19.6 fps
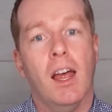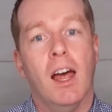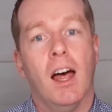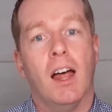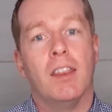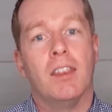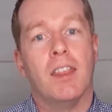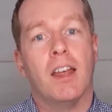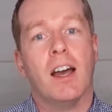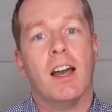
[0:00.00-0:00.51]

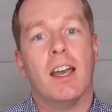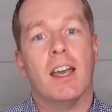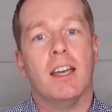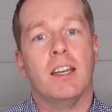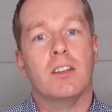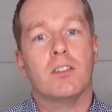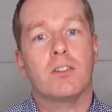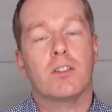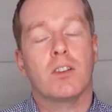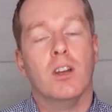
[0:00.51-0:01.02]
and that
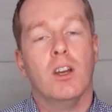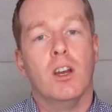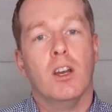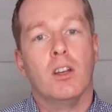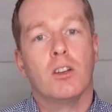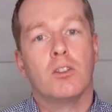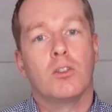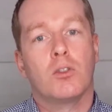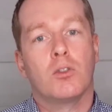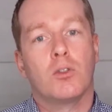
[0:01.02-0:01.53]
is
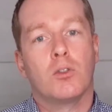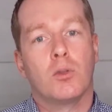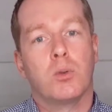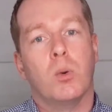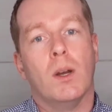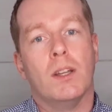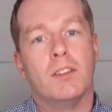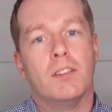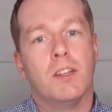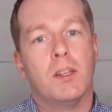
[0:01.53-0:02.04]

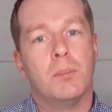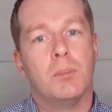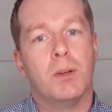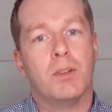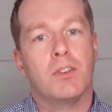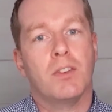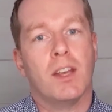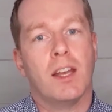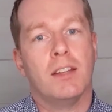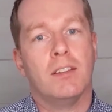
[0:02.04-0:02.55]

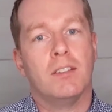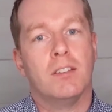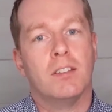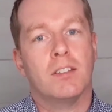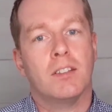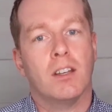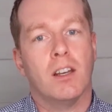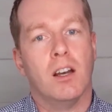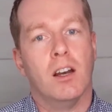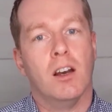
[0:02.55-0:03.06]

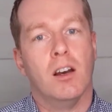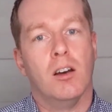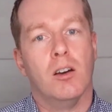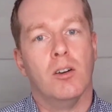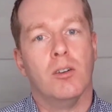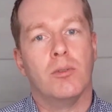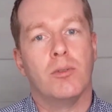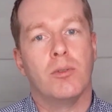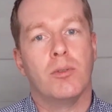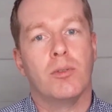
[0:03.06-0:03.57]
20%
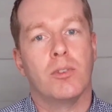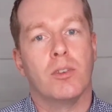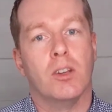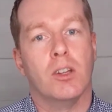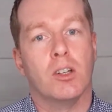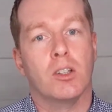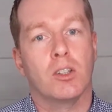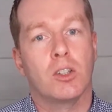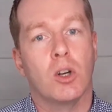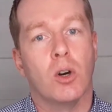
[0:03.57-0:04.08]
of
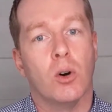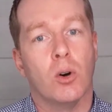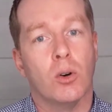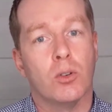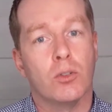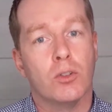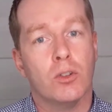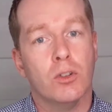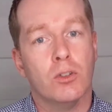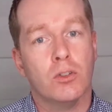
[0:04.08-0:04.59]
the
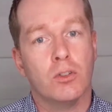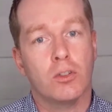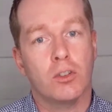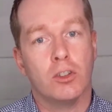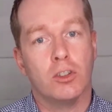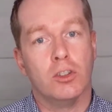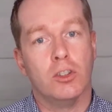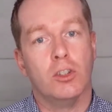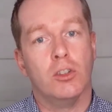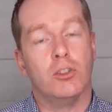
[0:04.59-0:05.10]
causes
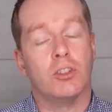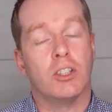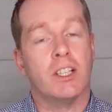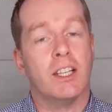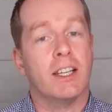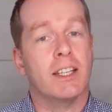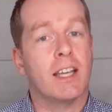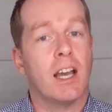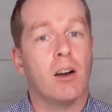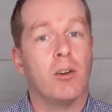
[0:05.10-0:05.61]
usually
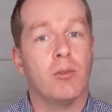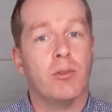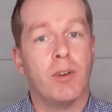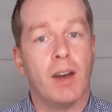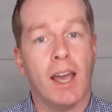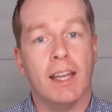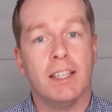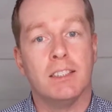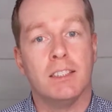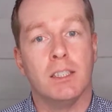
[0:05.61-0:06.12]
account for
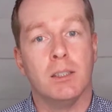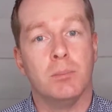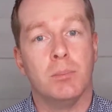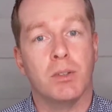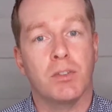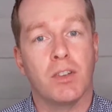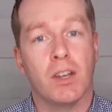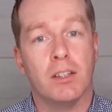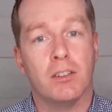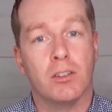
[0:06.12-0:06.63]

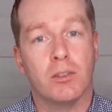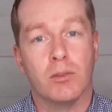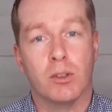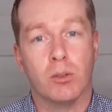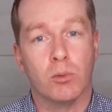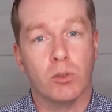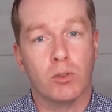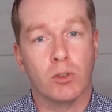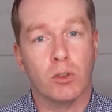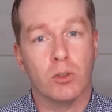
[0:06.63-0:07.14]
80% of the
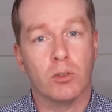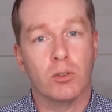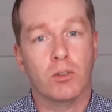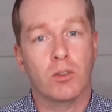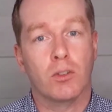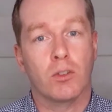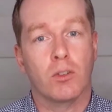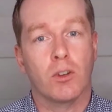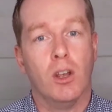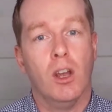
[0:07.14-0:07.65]

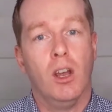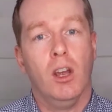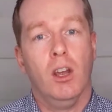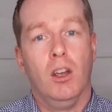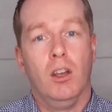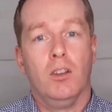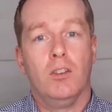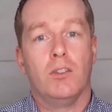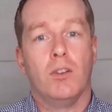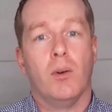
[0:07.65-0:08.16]
results.
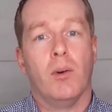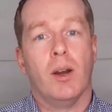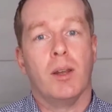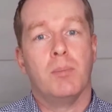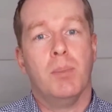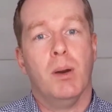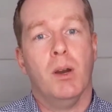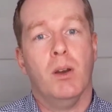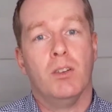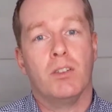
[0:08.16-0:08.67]
So I
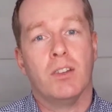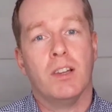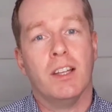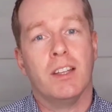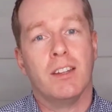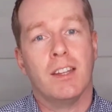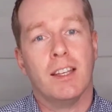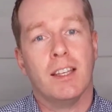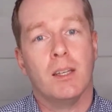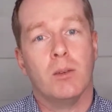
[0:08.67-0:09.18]
personally
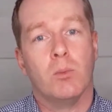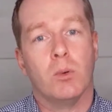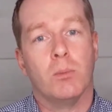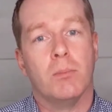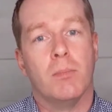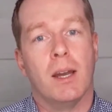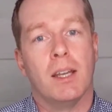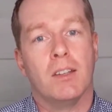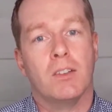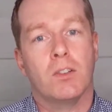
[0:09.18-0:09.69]
think it would
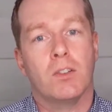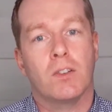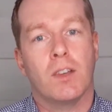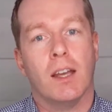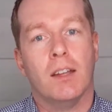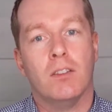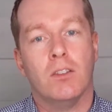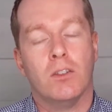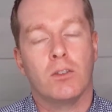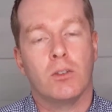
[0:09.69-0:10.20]
make
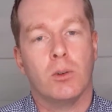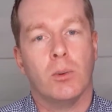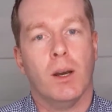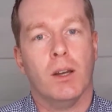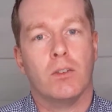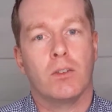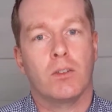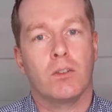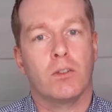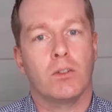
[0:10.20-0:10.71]
sense to
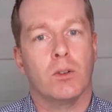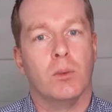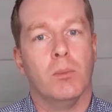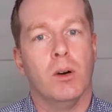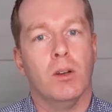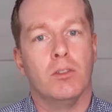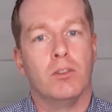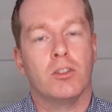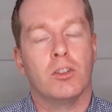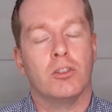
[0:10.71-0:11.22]
ask
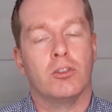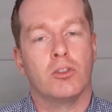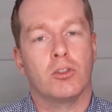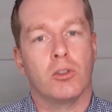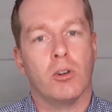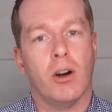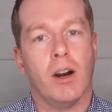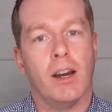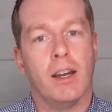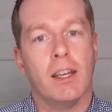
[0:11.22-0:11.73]
someone to
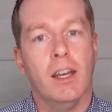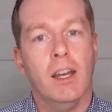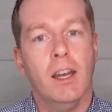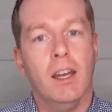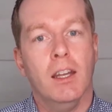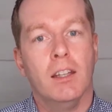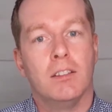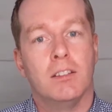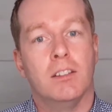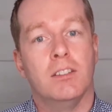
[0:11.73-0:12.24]
try
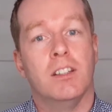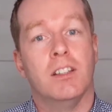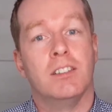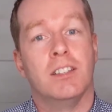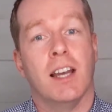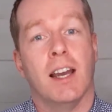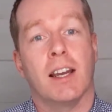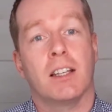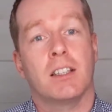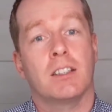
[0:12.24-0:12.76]
to
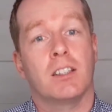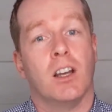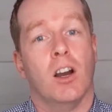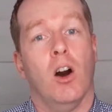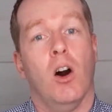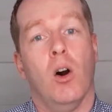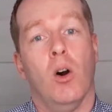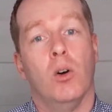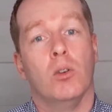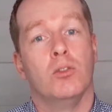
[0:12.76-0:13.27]
detect
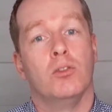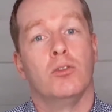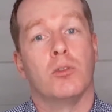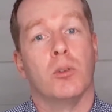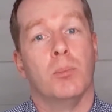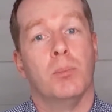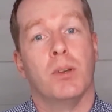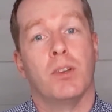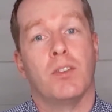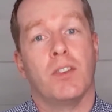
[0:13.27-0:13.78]

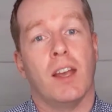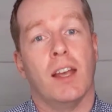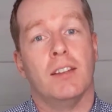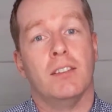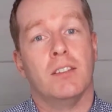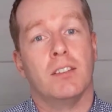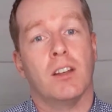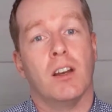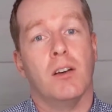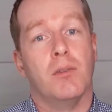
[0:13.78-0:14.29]

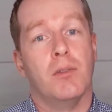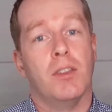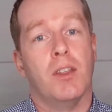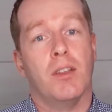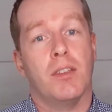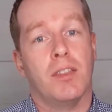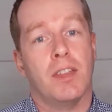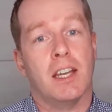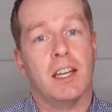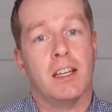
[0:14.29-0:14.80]
100% of the
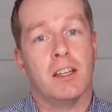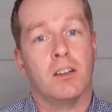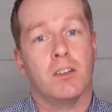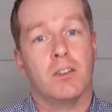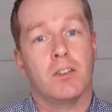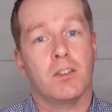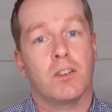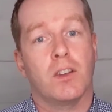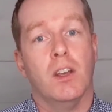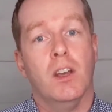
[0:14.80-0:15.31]

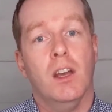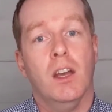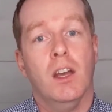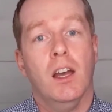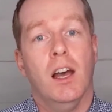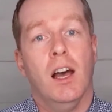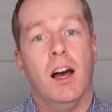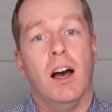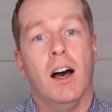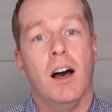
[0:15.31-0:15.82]
things,
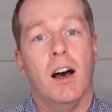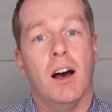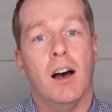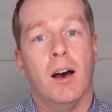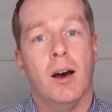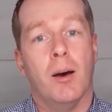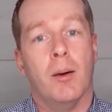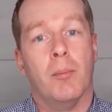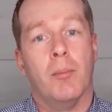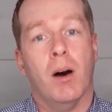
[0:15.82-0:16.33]

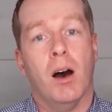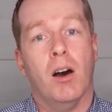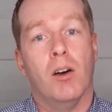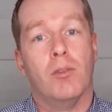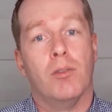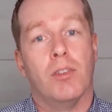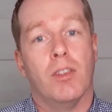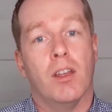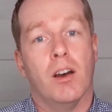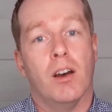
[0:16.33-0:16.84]

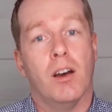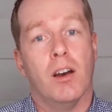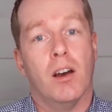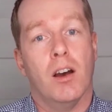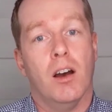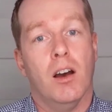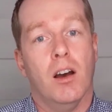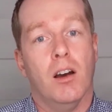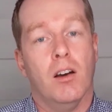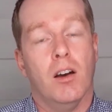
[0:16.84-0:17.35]
of
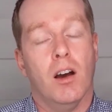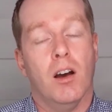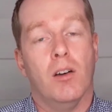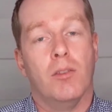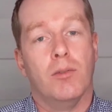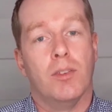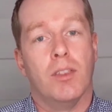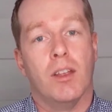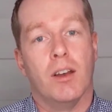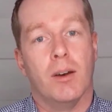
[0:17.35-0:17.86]

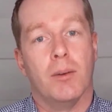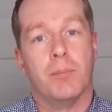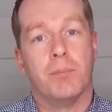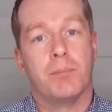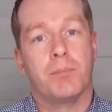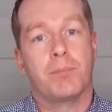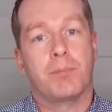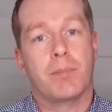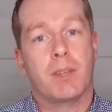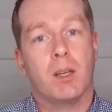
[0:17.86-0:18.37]
the
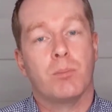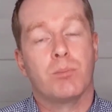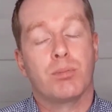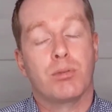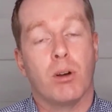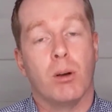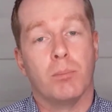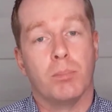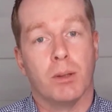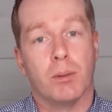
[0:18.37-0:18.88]

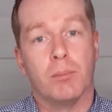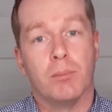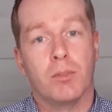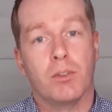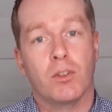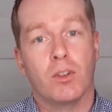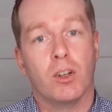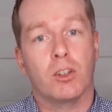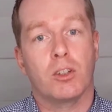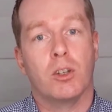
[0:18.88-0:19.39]

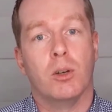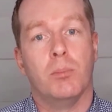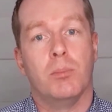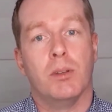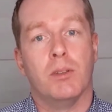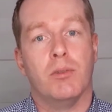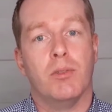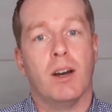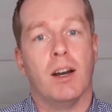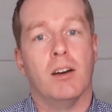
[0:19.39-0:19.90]
problems that could be
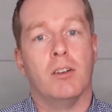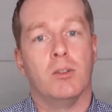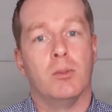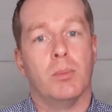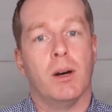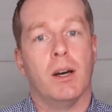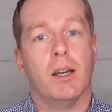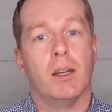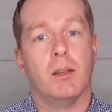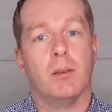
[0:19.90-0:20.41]
found
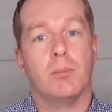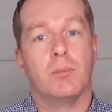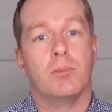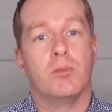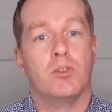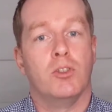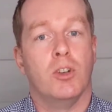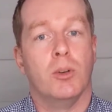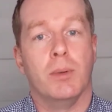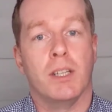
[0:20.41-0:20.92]
by
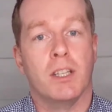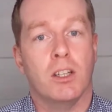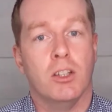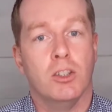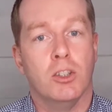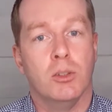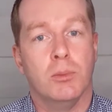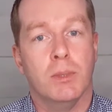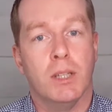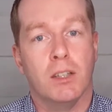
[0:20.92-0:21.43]
doing a
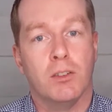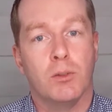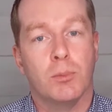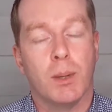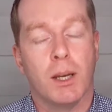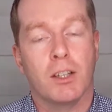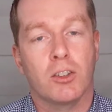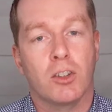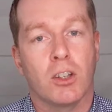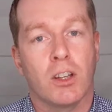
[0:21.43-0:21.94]
human
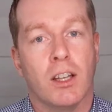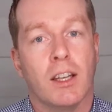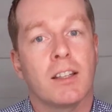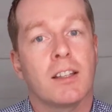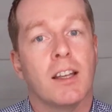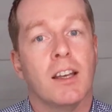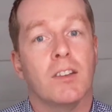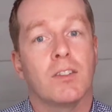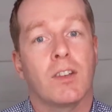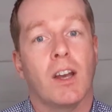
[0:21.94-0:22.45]
inspection like
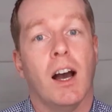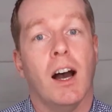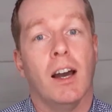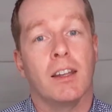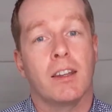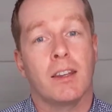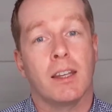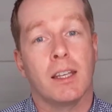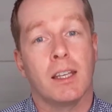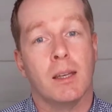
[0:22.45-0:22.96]
this. I
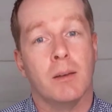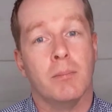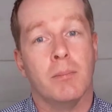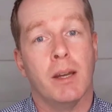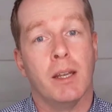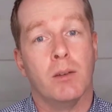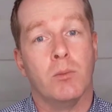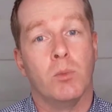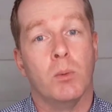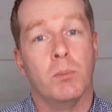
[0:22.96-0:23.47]
think
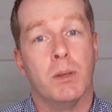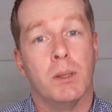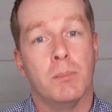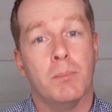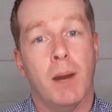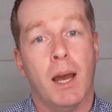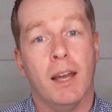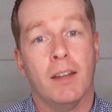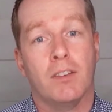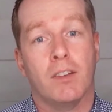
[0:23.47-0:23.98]
it would be
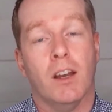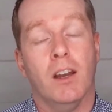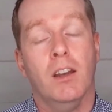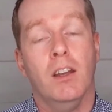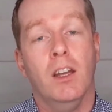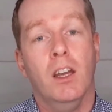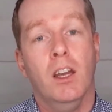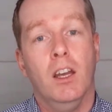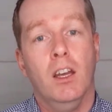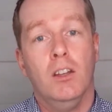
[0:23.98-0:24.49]
better
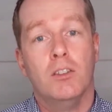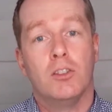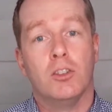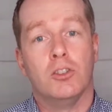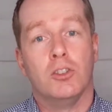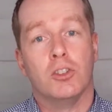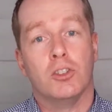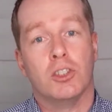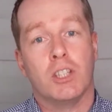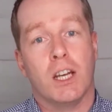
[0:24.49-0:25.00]
to
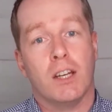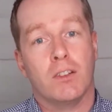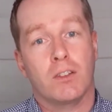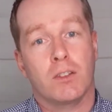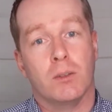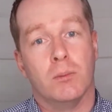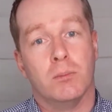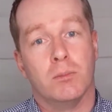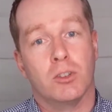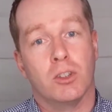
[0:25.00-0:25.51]
just ask
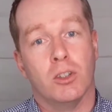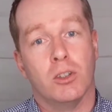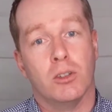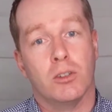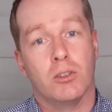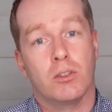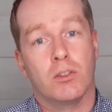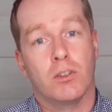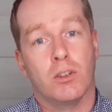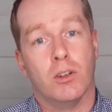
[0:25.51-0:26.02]
them
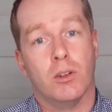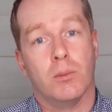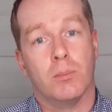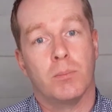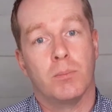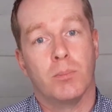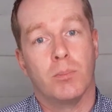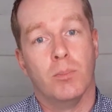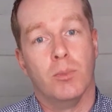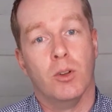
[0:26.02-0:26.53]
to
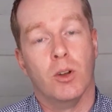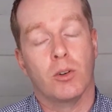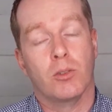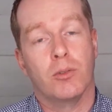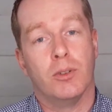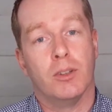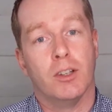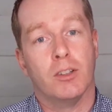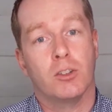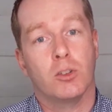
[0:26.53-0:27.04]
look
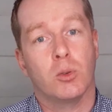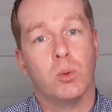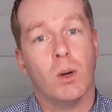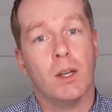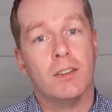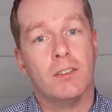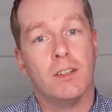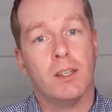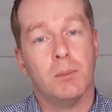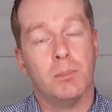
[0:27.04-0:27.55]
for the
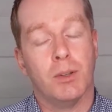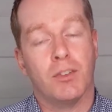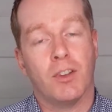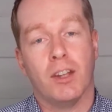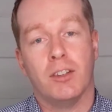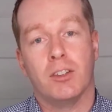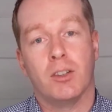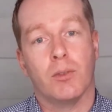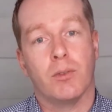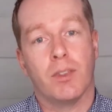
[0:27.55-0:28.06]

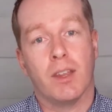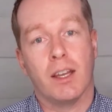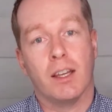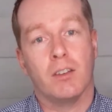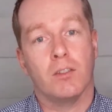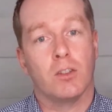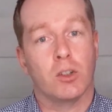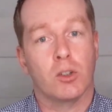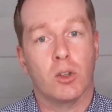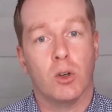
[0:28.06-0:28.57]
20% of
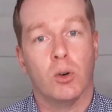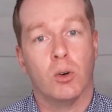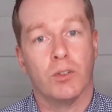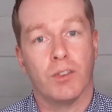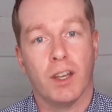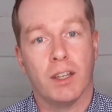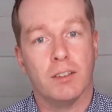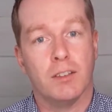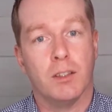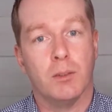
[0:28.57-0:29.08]
things that cause
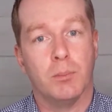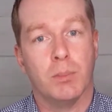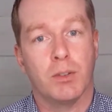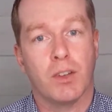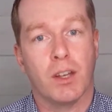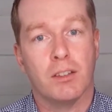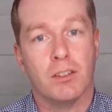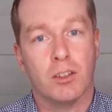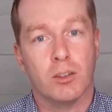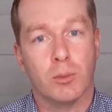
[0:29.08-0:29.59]

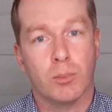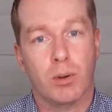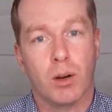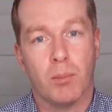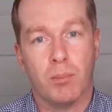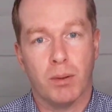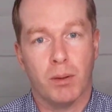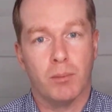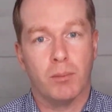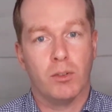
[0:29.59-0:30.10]
80% of the
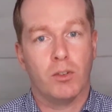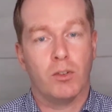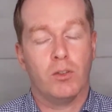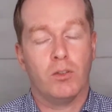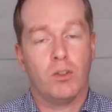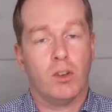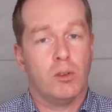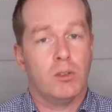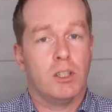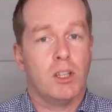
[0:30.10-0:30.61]
problems.
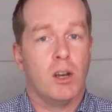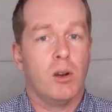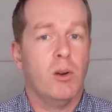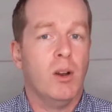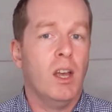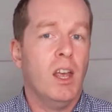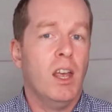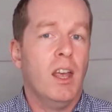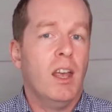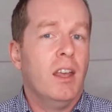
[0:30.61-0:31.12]
So, you know,
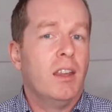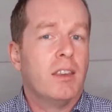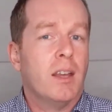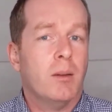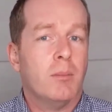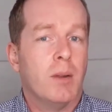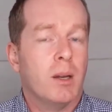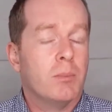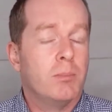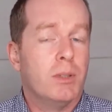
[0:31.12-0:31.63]
that
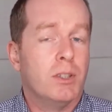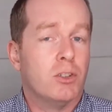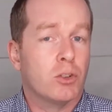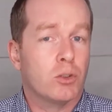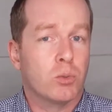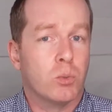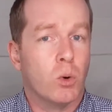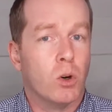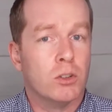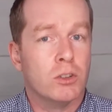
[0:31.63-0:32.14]
might be
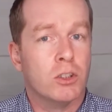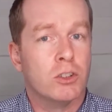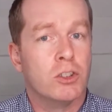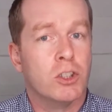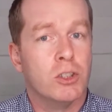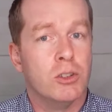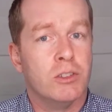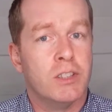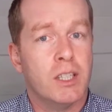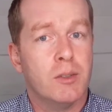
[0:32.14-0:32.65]
just 1 or
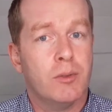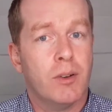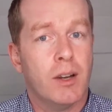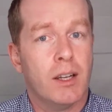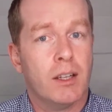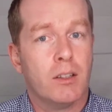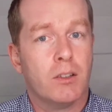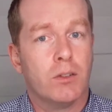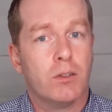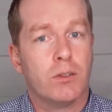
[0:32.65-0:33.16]
2
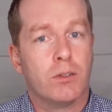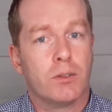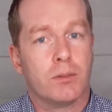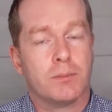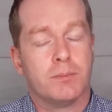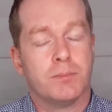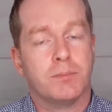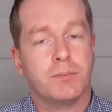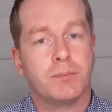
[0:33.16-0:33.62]
defects.